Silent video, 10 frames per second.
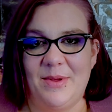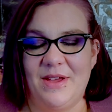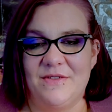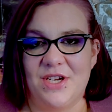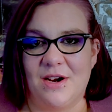
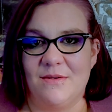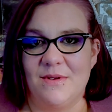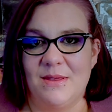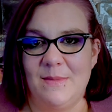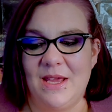have shared
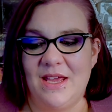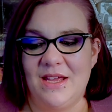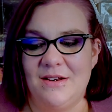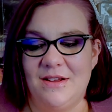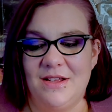with me,
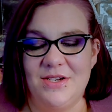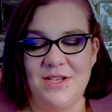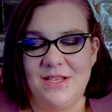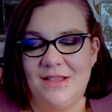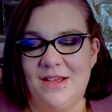and
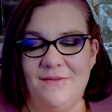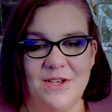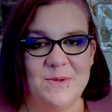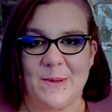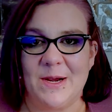just a lot of
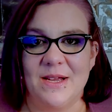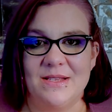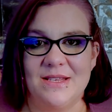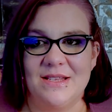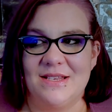
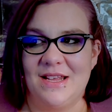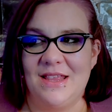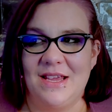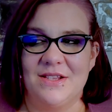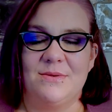experiences, and I
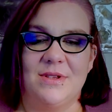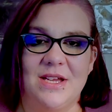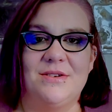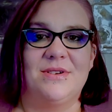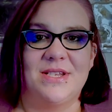think it's really
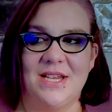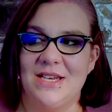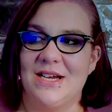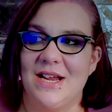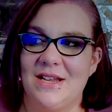interesting
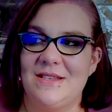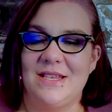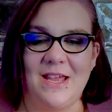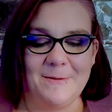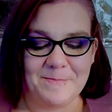to kind of
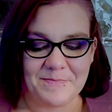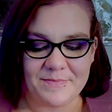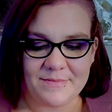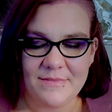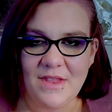see
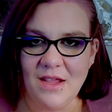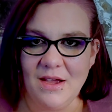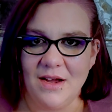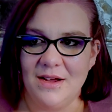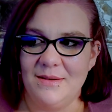
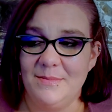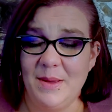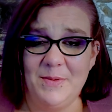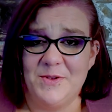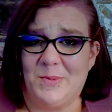
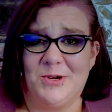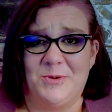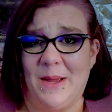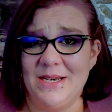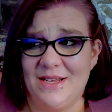people's
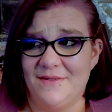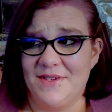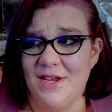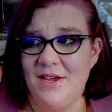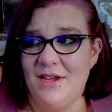perspectives
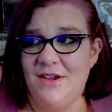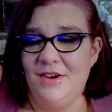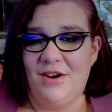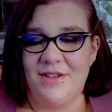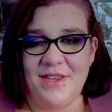
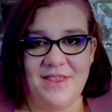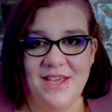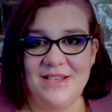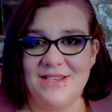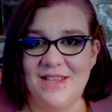on the
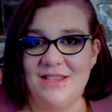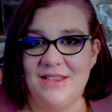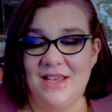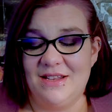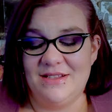things
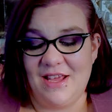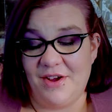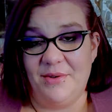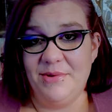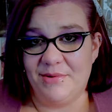that they
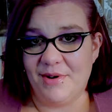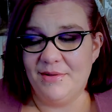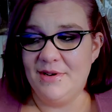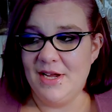go through.